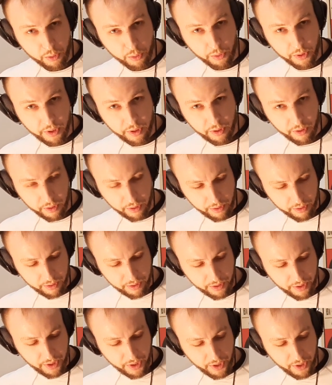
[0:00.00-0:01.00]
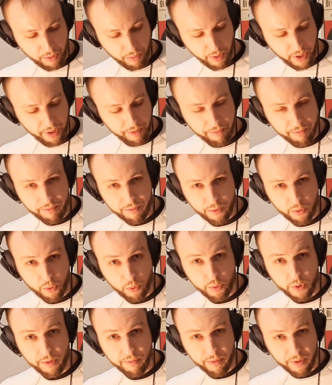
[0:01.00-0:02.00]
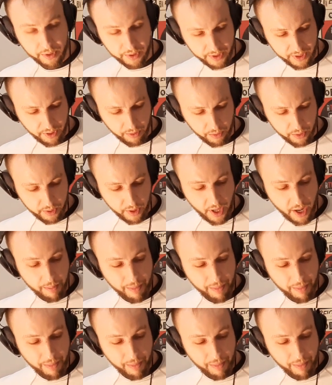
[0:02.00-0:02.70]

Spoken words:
to here, you'll have two different sounds.